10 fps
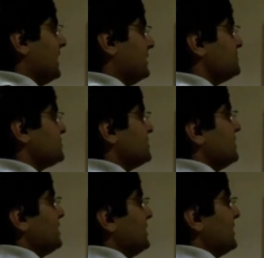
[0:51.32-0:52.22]
ellipse
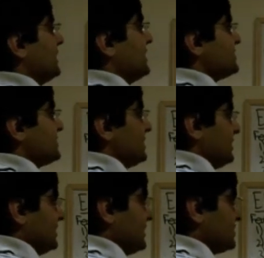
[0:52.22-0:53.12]
is
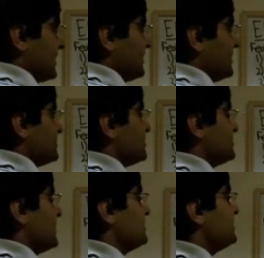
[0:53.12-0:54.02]
like this. The
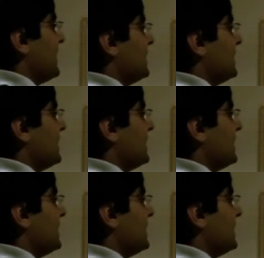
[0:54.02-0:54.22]
standard